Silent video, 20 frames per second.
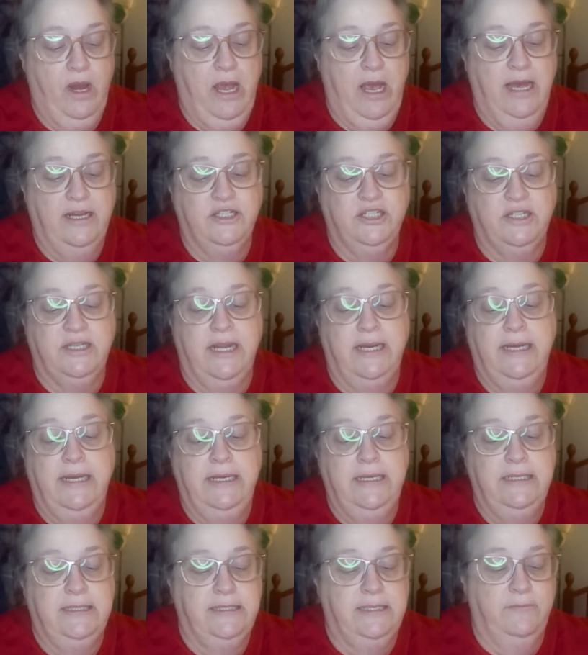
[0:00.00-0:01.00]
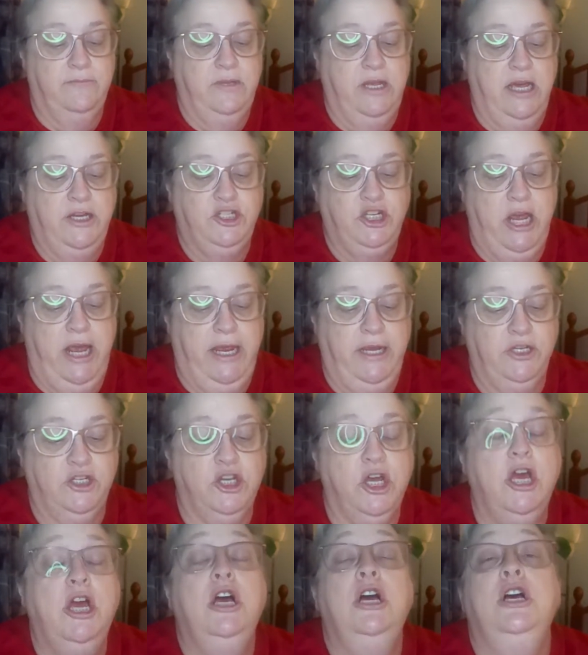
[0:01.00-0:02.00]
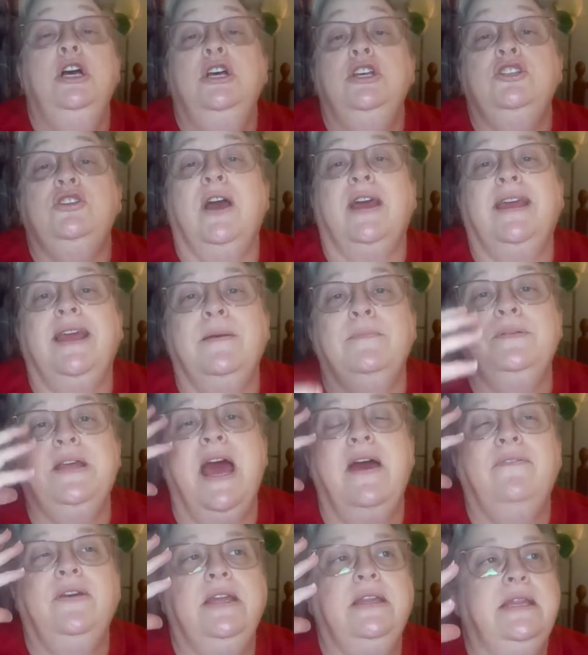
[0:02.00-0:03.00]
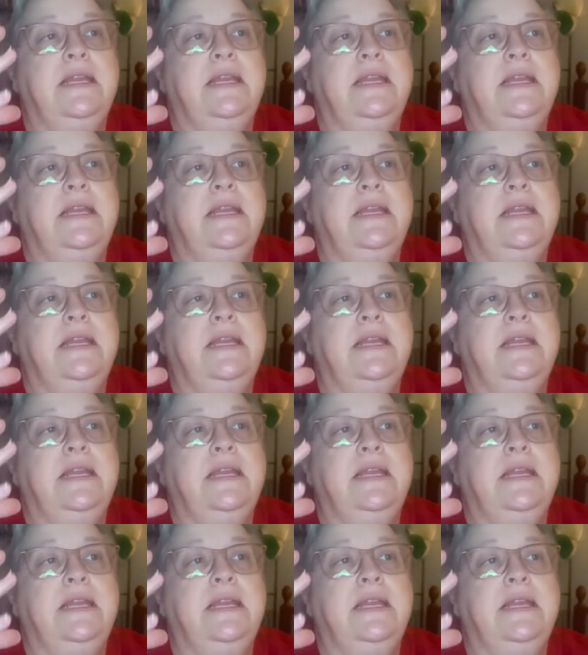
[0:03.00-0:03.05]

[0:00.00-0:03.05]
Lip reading: I needed a change. So I kept having